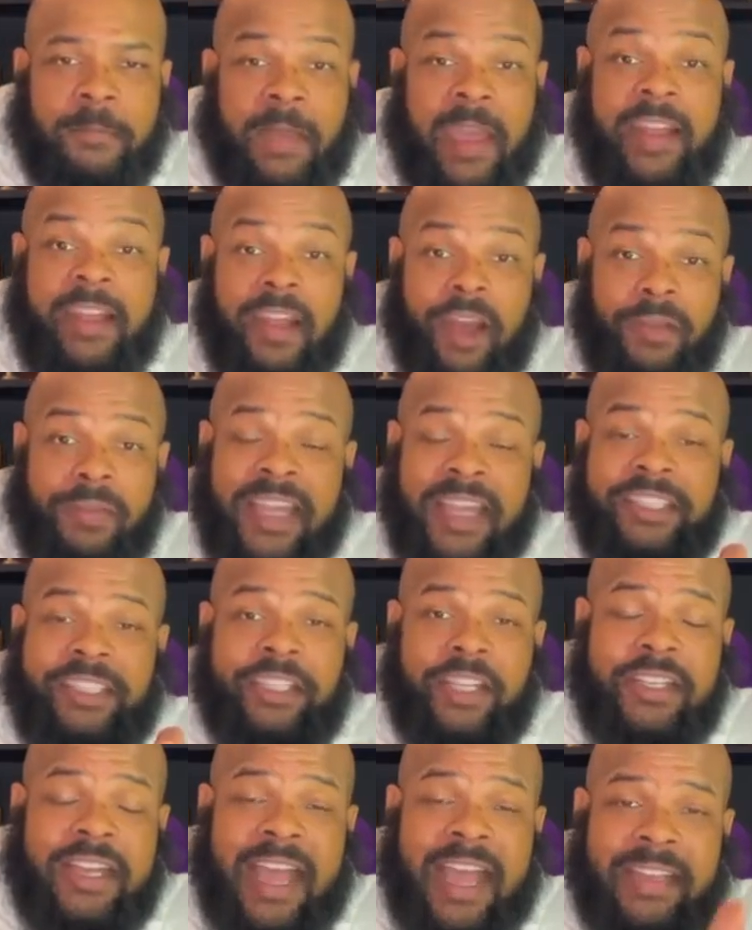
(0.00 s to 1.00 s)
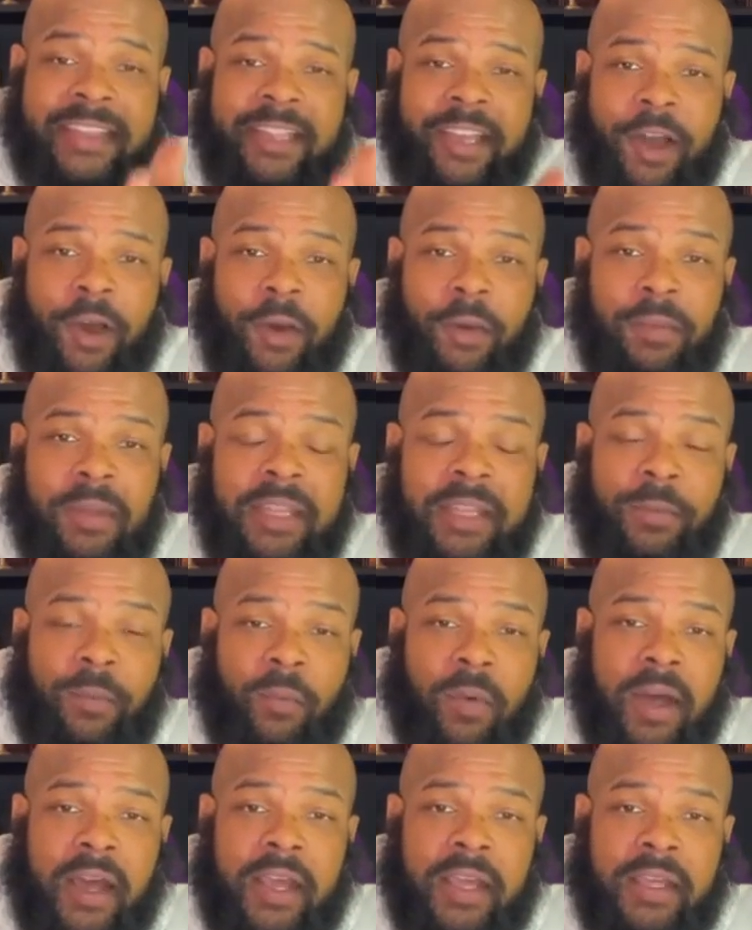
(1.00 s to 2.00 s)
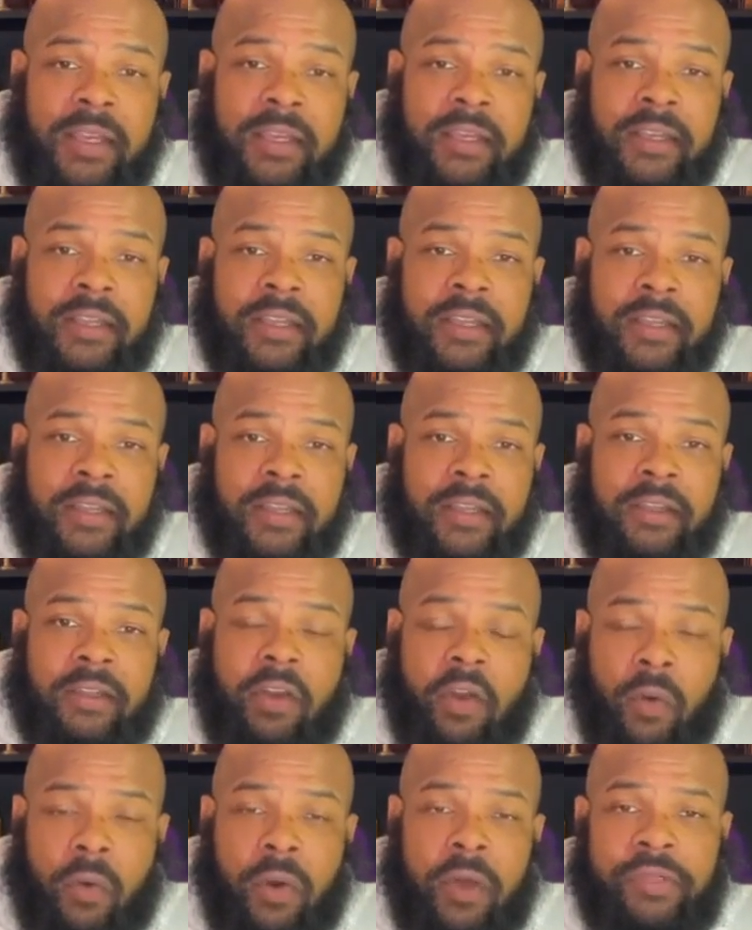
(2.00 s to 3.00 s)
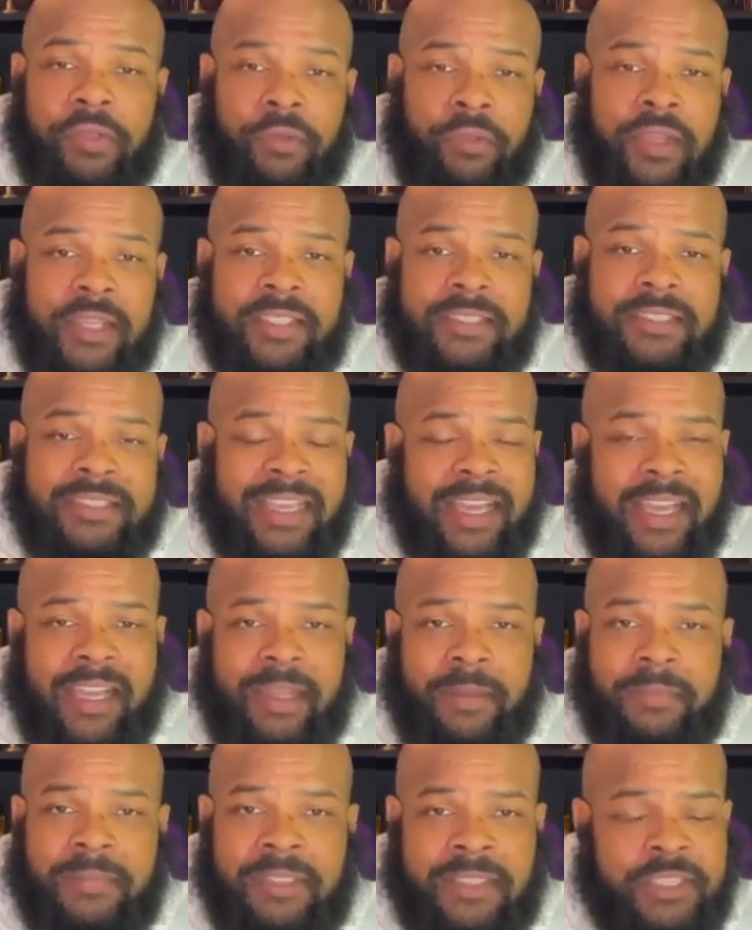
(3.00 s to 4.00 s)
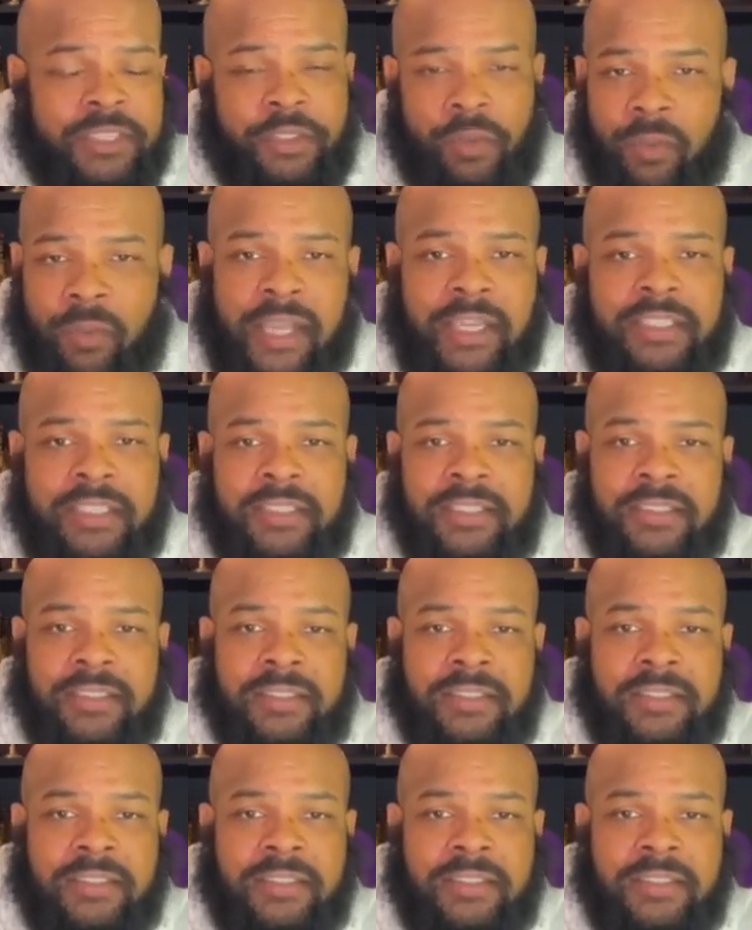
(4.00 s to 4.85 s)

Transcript: And know that you're not the only one going through this same situation.